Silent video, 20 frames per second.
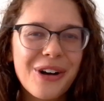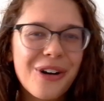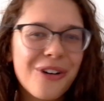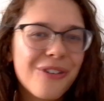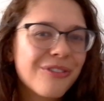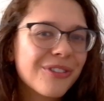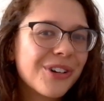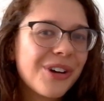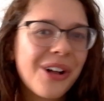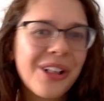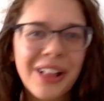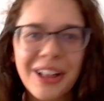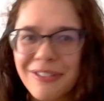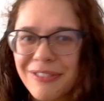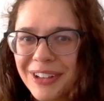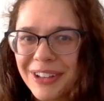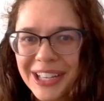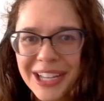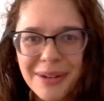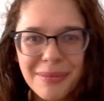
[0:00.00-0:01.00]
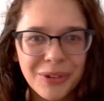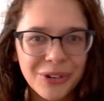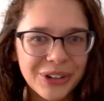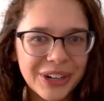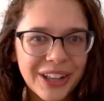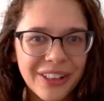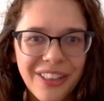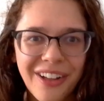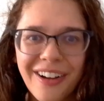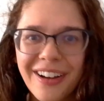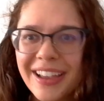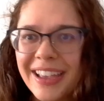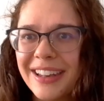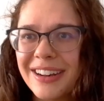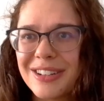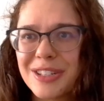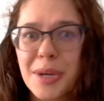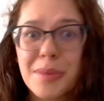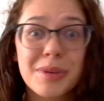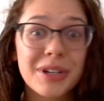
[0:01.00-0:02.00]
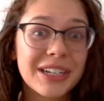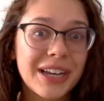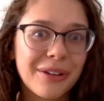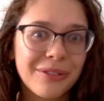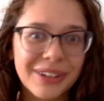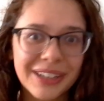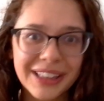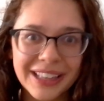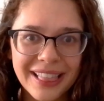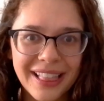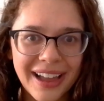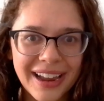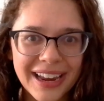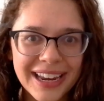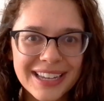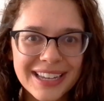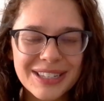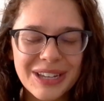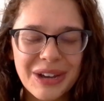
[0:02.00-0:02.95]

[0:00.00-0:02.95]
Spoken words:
overall I feel like I'm learning a lot in a subject I really like.